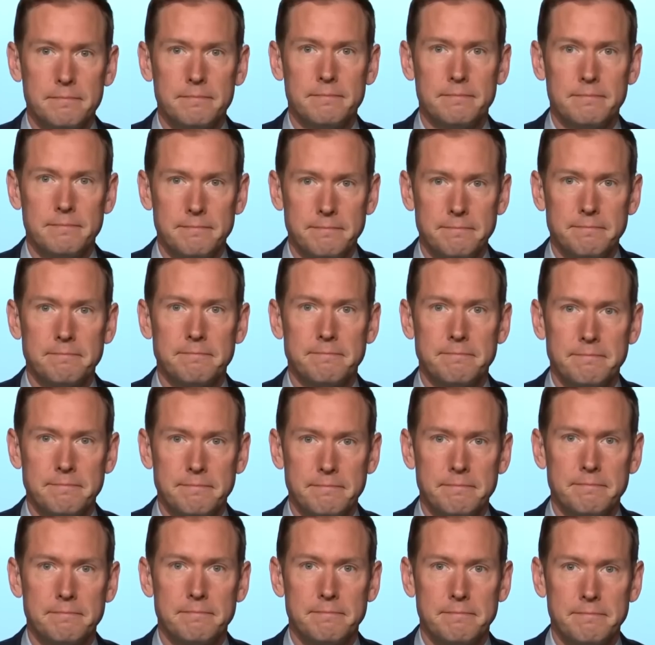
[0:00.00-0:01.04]

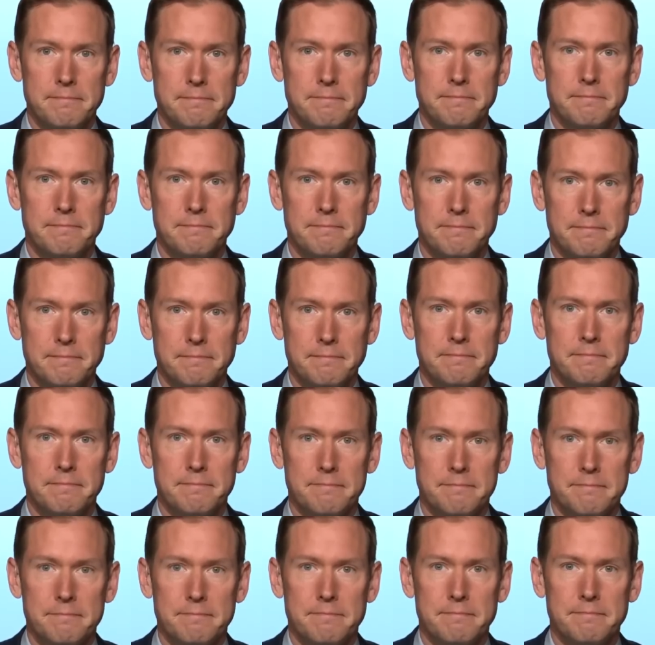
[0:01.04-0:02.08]

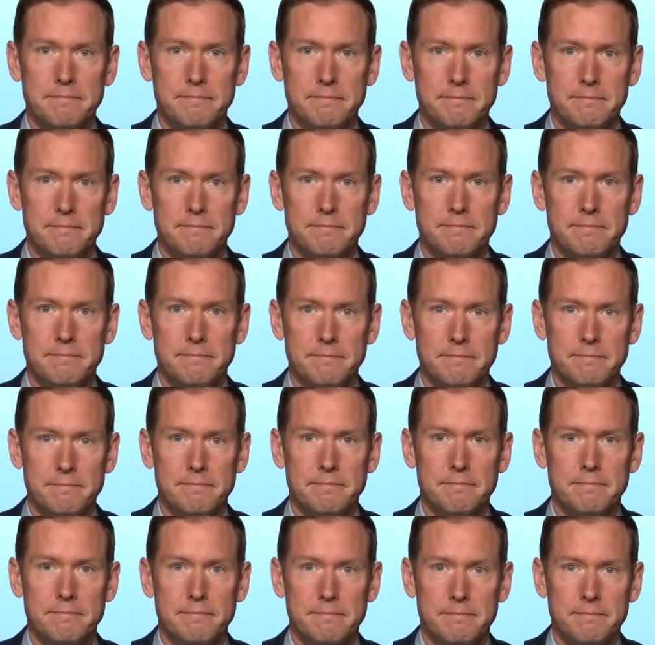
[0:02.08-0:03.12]

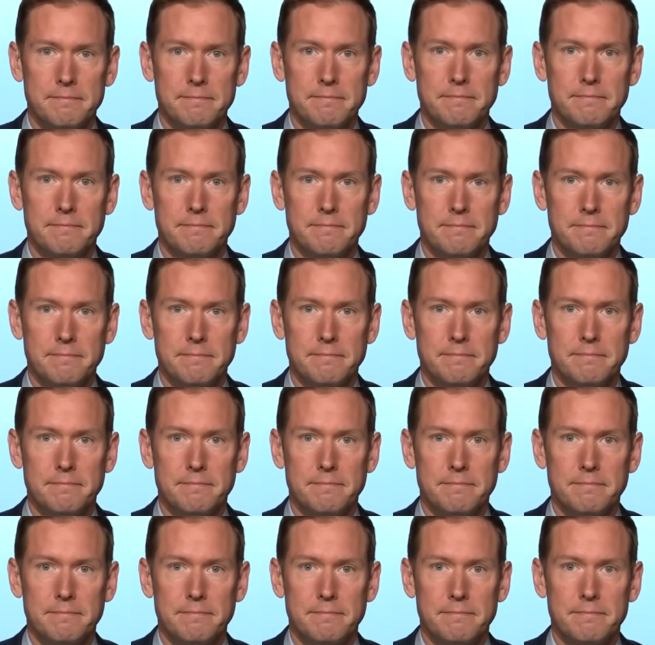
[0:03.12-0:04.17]

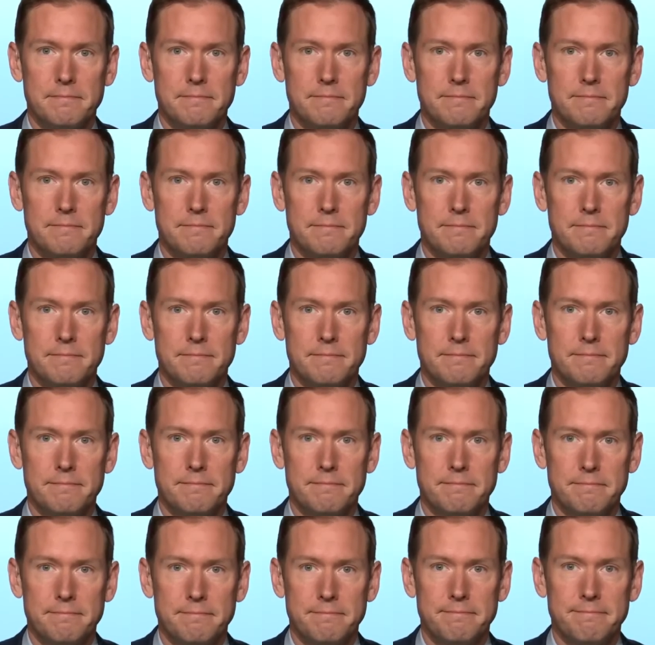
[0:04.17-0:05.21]

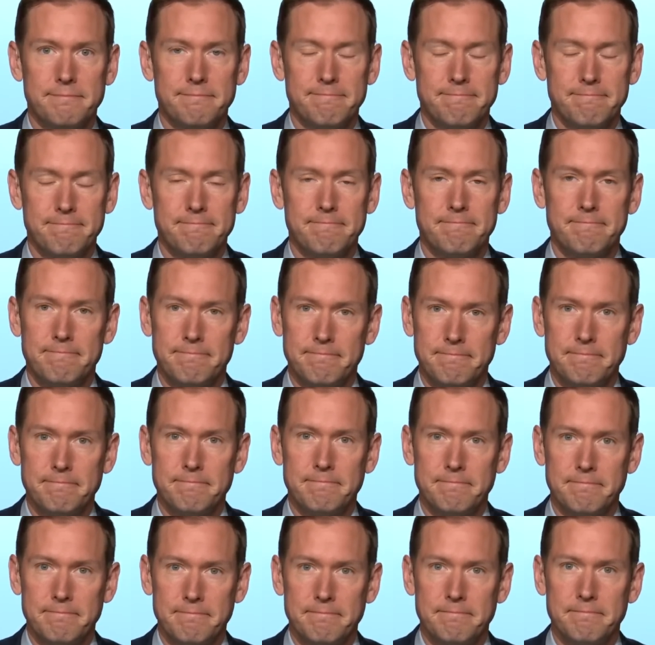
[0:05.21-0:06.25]

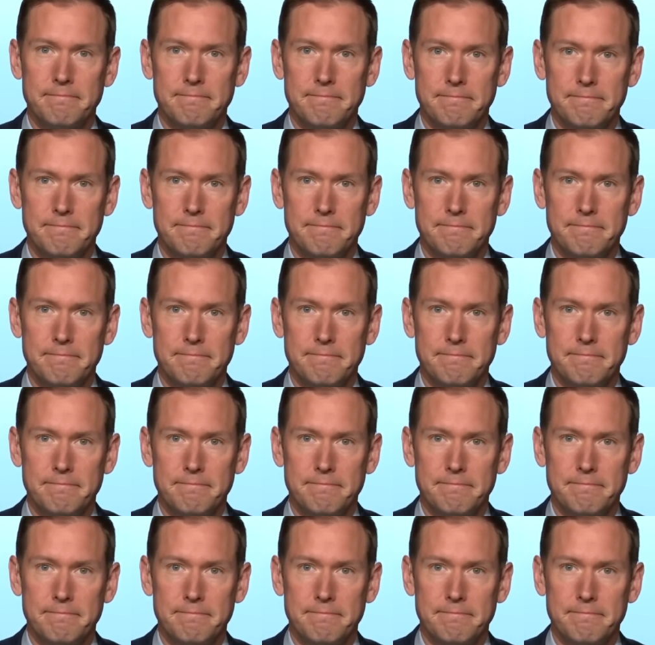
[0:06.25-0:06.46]
[no speech]